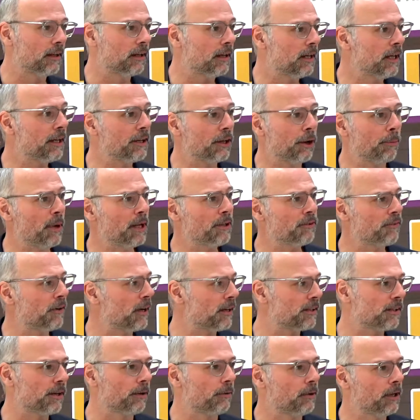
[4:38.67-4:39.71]

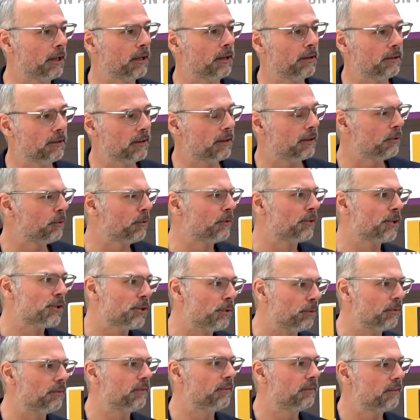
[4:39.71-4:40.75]
econometrics, so I
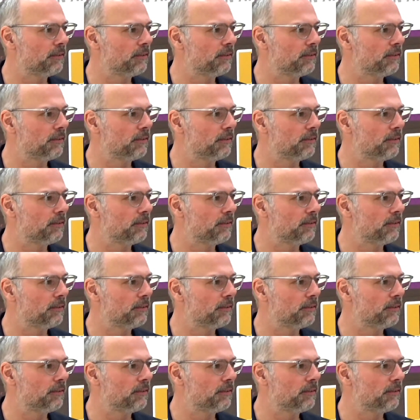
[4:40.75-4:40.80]
understood